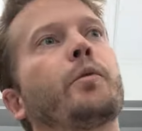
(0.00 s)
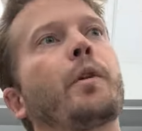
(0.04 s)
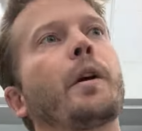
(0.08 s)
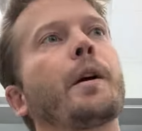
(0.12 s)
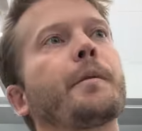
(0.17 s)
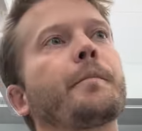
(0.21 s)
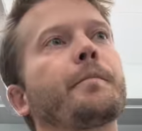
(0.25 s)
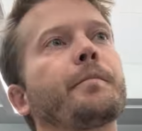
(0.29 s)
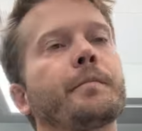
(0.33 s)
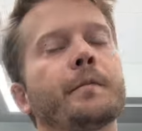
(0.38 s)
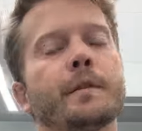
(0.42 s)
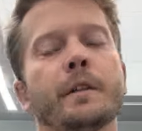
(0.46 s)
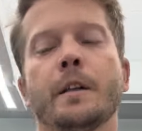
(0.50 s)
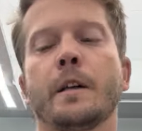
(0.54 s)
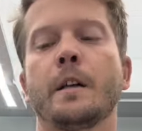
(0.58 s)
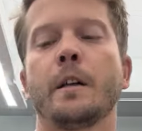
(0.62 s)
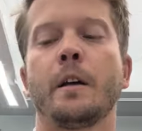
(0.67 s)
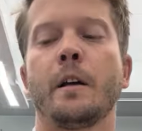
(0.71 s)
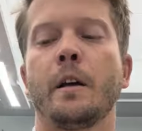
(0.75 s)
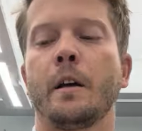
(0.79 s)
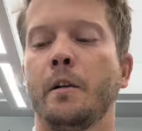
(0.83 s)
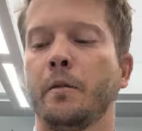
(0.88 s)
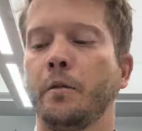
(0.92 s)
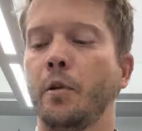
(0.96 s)
Right.
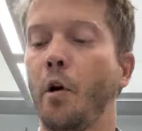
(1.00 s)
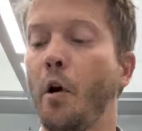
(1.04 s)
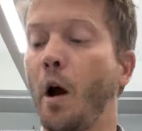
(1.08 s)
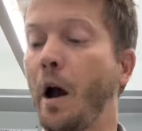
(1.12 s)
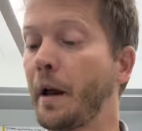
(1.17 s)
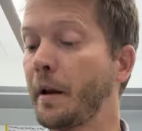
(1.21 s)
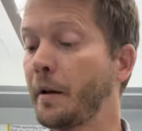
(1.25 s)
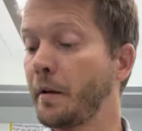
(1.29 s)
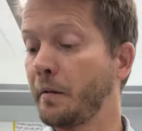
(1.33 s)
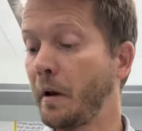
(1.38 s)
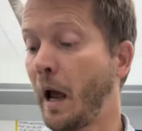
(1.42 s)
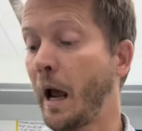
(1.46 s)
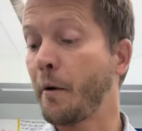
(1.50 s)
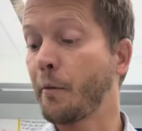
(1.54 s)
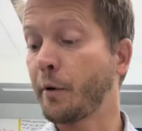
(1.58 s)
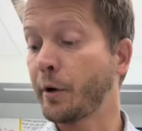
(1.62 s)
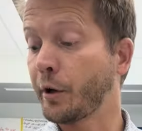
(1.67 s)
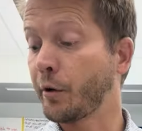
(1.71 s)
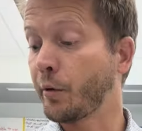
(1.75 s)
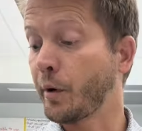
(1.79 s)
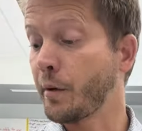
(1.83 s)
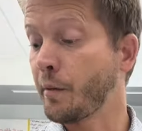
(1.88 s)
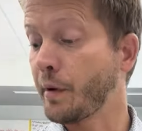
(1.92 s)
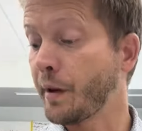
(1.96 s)
No, I would
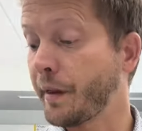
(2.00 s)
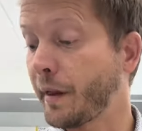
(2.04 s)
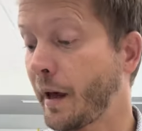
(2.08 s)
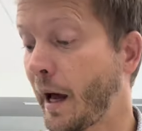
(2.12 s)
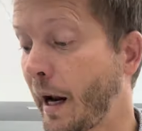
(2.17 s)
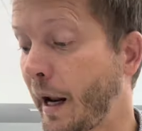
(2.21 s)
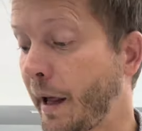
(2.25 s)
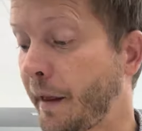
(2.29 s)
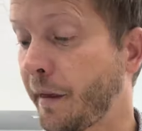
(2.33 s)
agree with that.